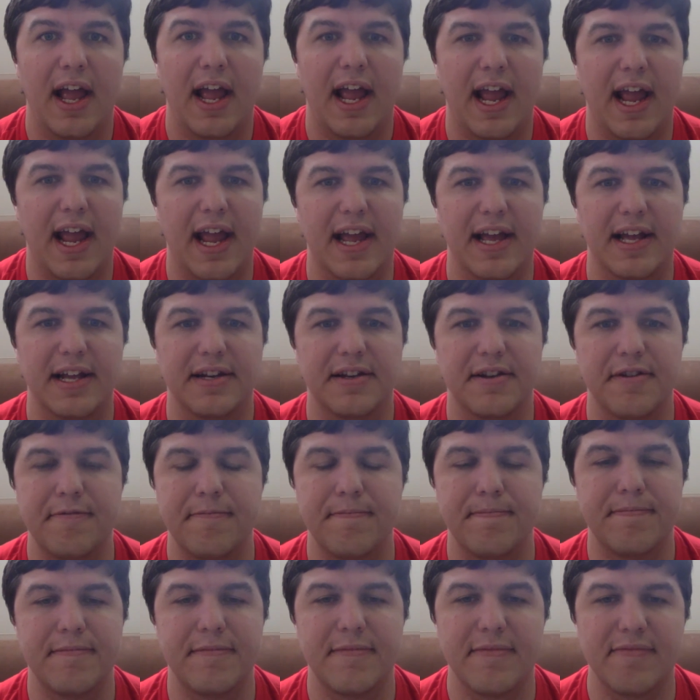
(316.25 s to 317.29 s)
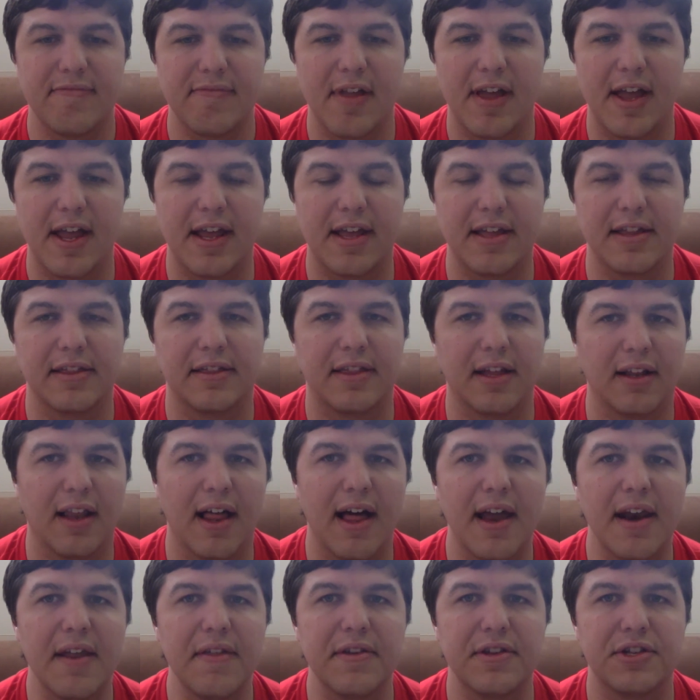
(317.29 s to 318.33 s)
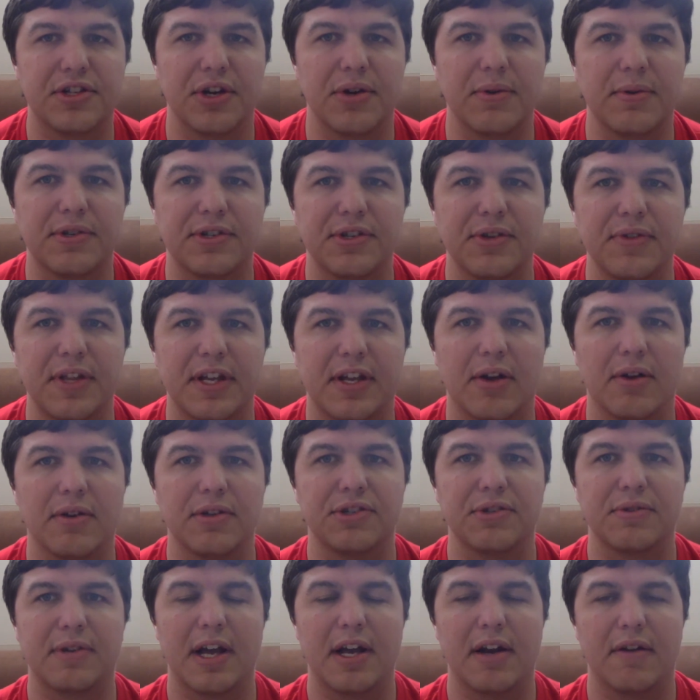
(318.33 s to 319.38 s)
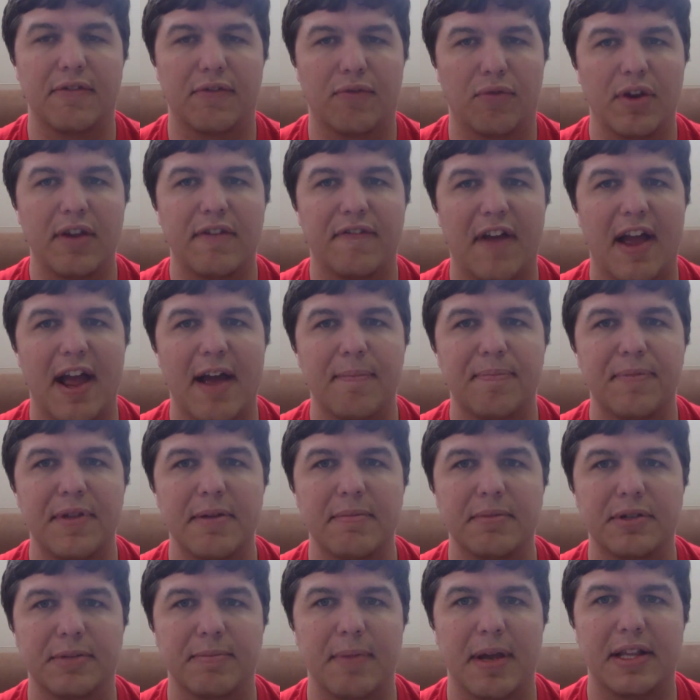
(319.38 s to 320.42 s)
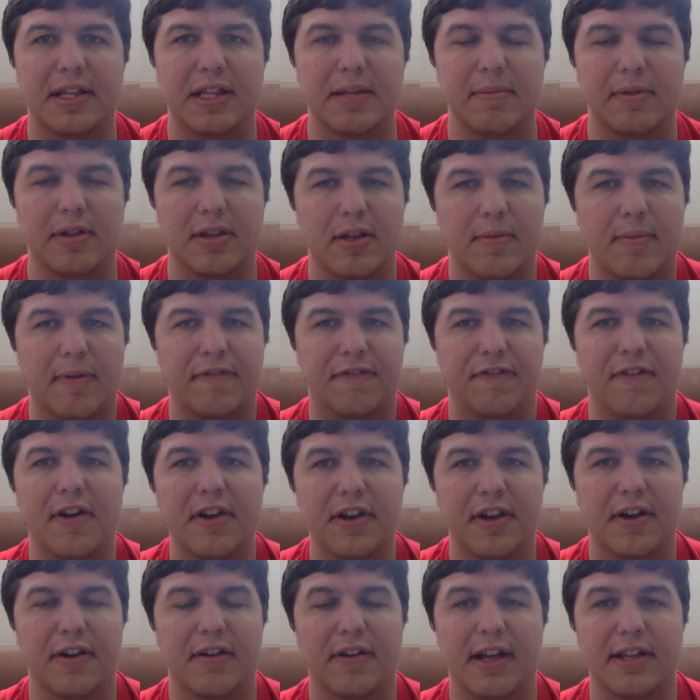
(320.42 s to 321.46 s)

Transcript: And, like, a lot of the jokes, though, they also kind of revamp them to make them a little bit funnier.